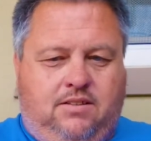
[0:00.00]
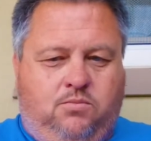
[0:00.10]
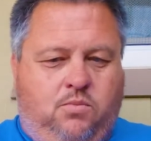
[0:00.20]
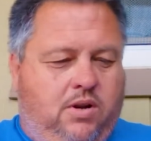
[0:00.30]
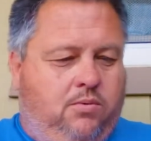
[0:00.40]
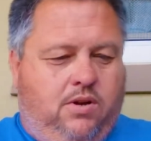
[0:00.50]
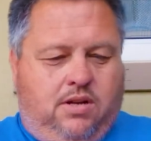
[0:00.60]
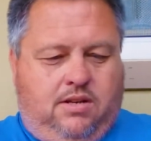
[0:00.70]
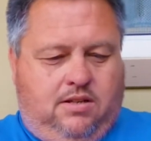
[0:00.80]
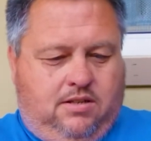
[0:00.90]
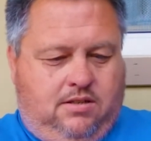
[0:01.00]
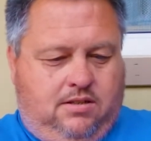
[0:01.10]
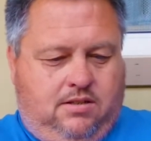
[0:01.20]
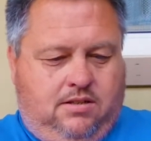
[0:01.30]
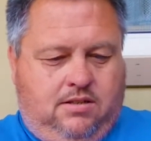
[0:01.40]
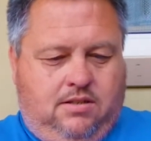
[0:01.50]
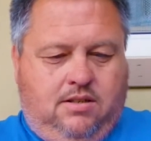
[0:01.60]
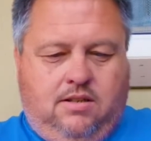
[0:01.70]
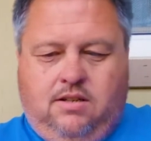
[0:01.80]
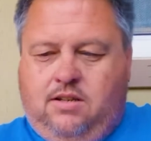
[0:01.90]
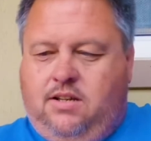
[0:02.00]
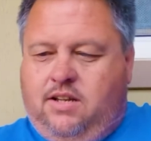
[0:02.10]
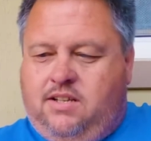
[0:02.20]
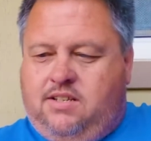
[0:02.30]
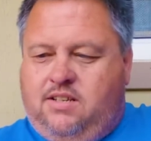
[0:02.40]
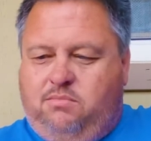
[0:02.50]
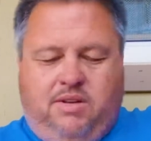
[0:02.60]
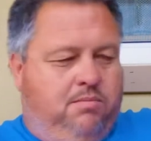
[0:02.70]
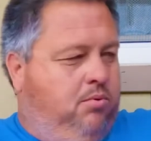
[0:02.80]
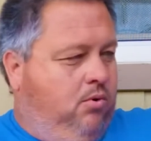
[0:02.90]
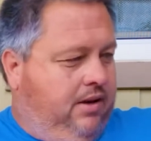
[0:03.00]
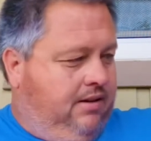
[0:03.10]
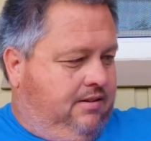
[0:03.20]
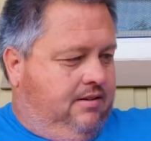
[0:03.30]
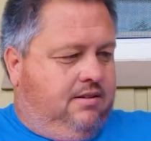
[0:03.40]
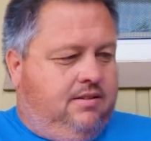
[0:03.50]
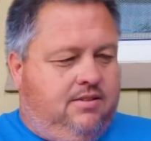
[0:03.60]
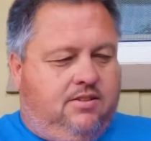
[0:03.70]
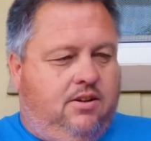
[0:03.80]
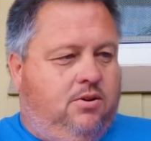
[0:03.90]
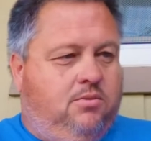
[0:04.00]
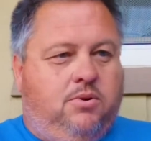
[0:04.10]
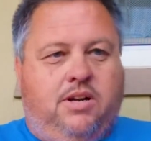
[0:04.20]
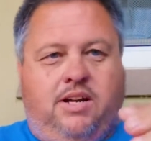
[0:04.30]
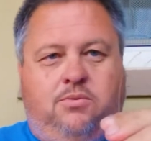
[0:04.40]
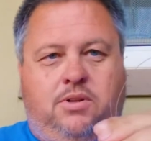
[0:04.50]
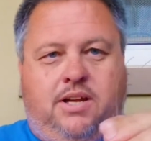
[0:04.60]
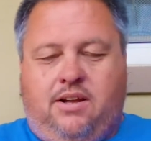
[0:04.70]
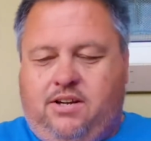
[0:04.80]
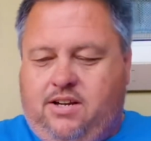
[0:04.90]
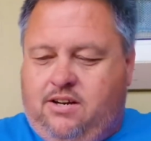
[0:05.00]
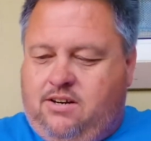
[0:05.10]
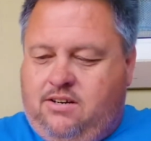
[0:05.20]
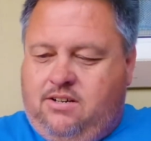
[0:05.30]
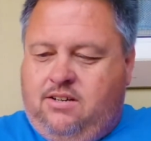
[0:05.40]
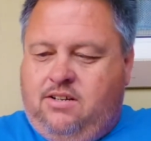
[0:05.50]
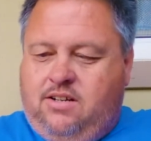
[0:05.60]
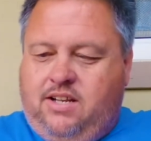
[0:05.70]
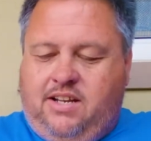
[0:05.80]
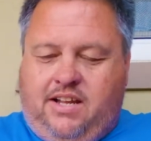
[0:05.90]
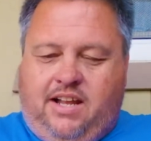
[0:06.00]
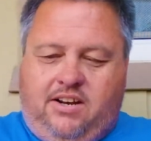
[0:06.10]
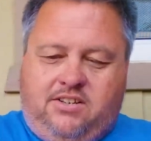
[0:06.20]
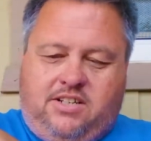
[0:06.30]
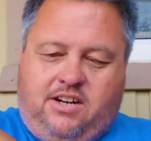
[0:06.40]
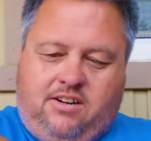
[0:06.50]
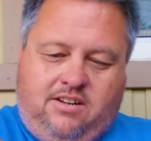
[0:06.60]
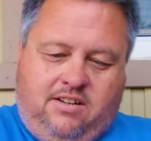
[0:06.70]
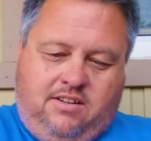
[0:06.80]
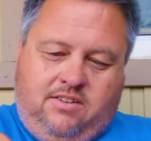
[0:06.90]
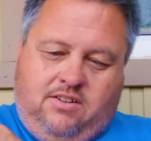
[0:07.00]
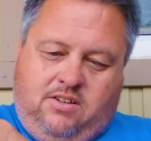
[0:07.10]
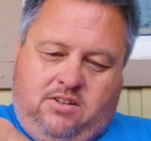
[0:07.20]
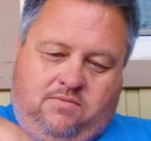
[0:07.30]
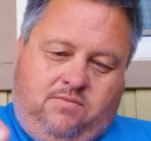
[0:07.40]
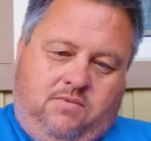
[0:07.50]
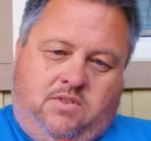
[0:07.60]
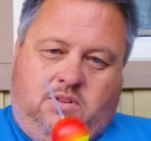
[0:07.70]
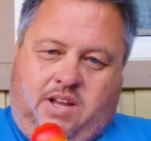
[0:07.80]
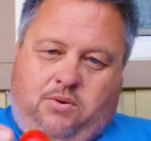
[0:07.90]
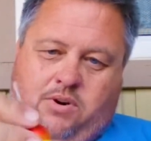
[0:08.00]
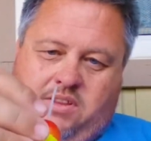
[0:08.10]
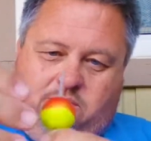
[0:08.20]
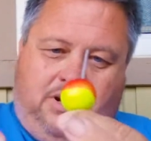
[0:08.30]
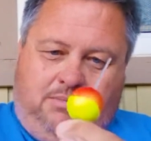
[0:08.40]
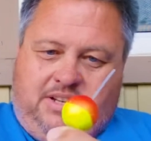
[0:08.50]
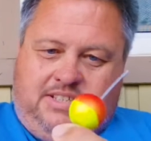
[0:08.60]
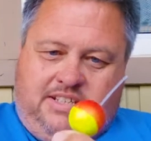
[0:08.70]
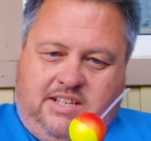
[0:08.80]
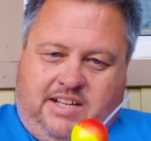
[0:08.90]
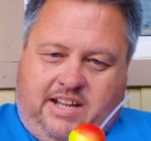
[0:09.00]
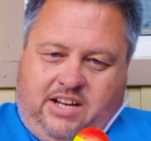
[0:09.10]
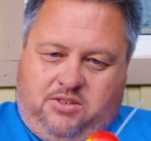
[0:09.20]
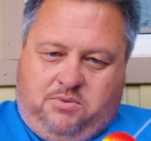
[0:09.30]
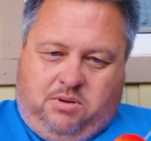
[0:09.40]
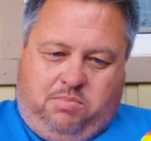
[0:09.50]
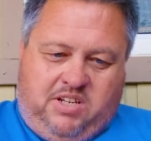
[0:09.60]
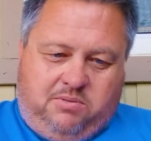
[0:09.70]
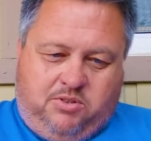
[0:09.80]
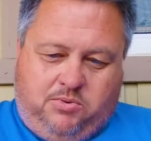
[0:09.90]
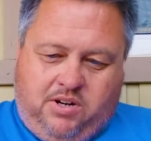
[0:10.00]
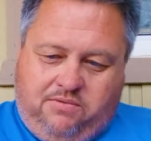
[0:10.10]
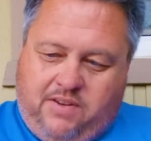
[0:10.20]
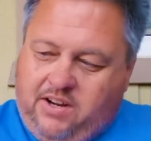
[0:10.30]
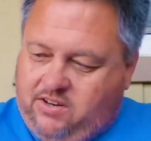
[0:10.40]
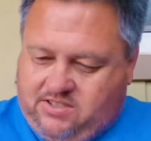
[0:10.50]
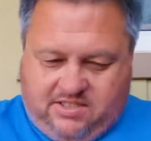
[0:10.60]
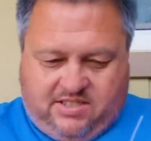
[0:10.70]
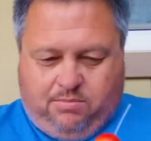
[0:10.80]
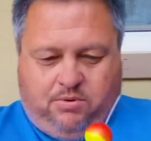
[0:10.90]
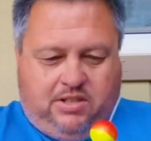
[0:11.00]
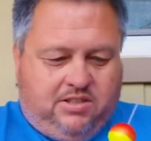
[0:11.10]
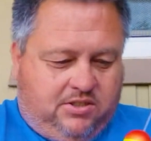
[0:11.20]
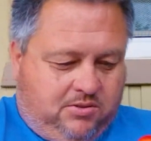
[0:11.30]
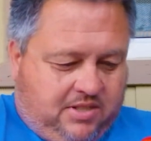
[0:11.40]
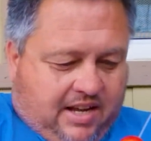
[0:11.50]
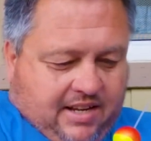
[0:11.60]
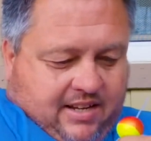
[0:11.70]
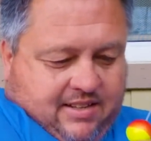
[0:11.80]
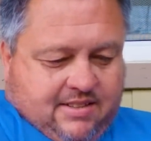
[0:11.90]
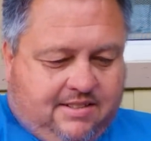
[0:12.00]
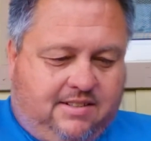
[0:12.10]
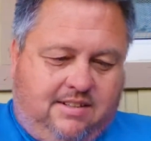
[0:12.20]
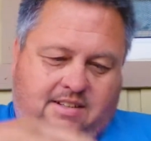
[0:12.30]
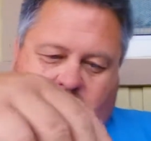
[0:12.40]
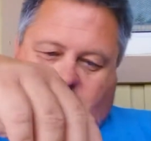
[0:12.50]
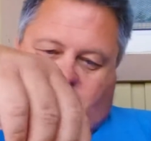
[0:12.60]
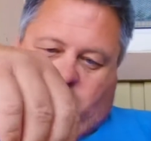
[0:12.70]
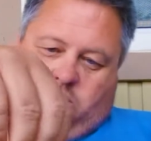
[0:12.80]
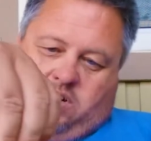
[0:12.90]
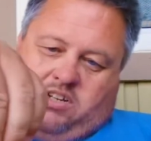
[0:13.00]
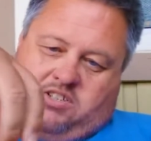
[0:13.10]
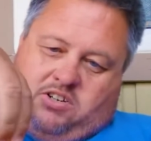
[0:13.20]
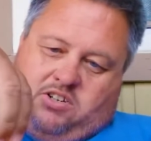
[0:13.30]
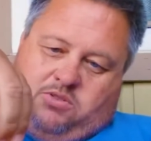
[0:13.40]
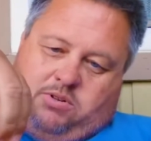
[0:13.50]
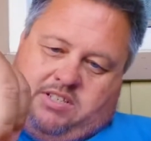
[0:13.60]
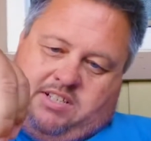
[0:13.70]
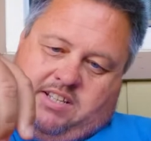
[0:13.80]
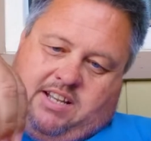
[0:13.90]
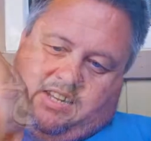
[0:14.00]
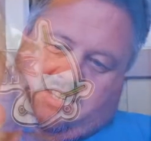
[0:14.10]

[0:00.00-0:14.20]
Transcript: And we run it to the midpoint. So we're equal down here, indicators here. So now where it meets the indicators, we're going to pinch it between our fingers and separate the 2 tag ends. And we're going to start twisting that